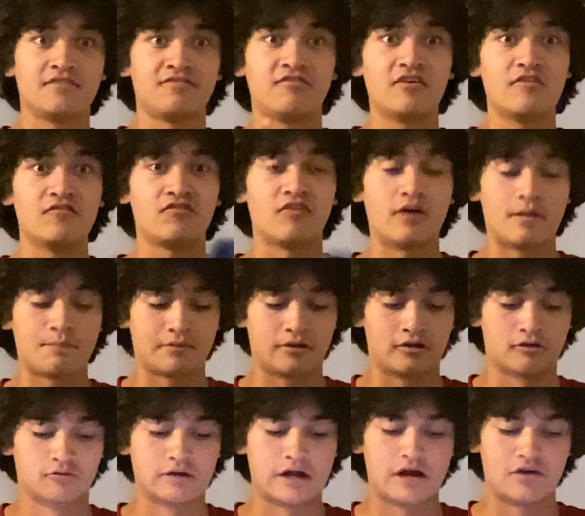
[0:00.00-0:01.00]
flip-flop
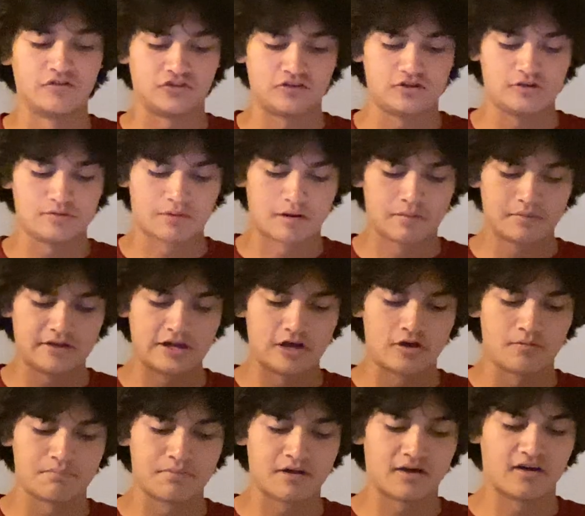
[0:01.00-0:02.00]
around, you probably
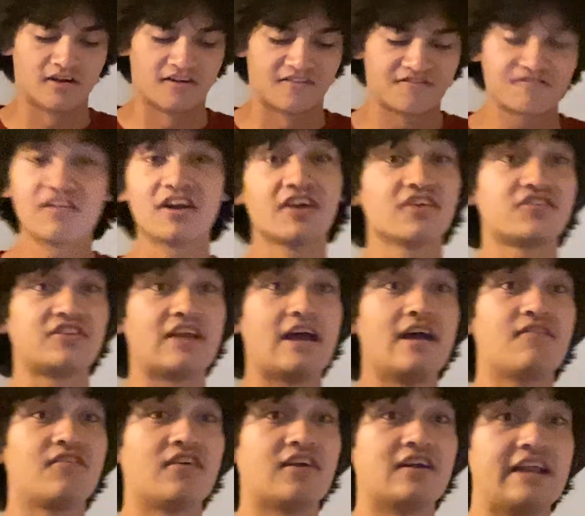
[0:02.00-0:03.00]
know, but our first
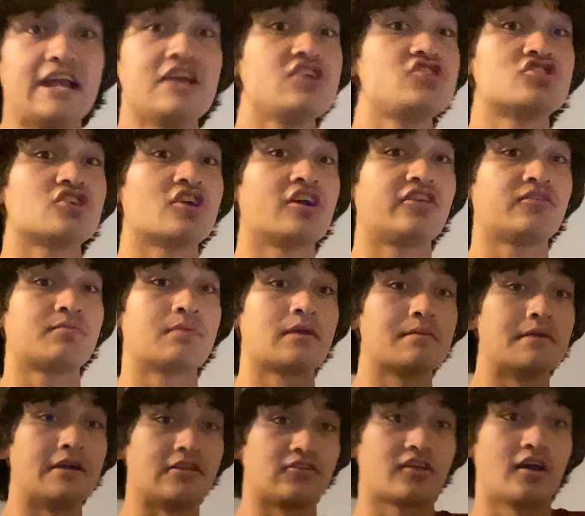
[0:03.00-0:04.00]
ever nature
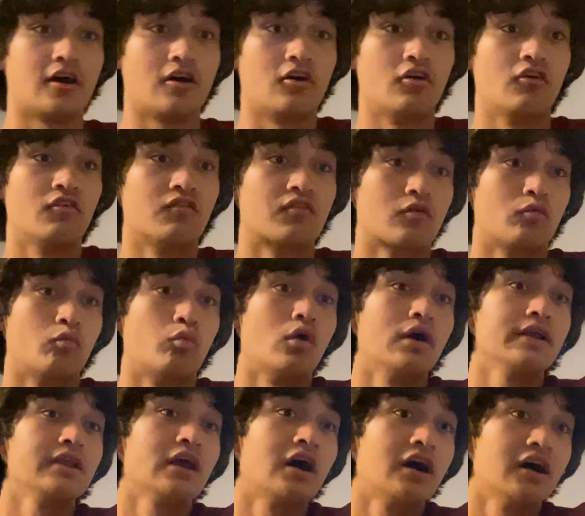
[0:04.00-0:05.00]
experiments got over
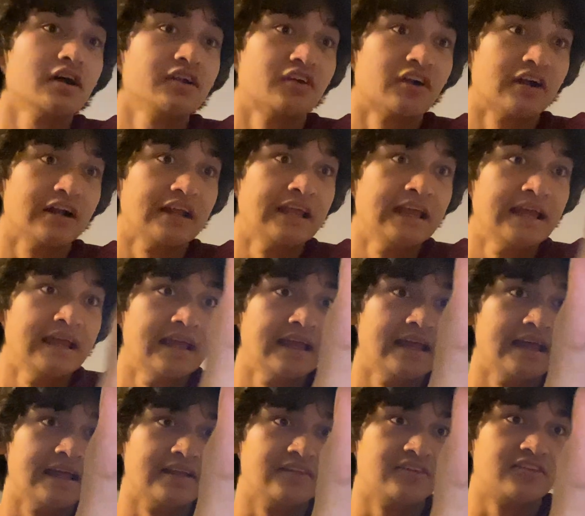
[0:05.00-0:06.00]

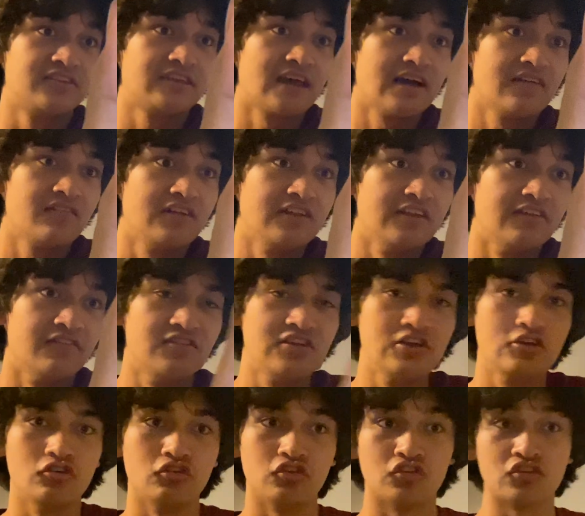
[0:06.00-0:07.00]
107
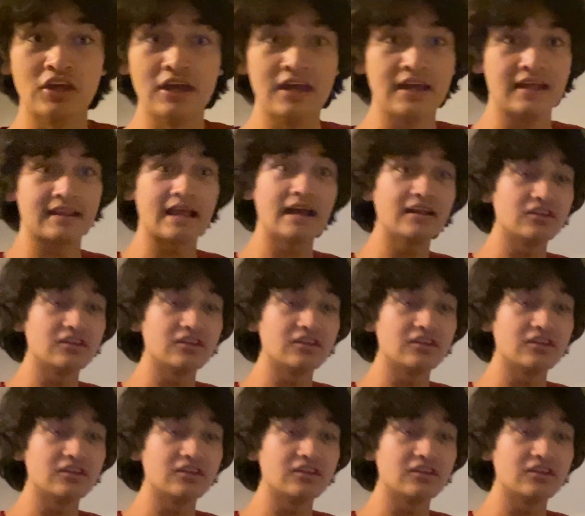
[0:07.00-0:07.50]
views. That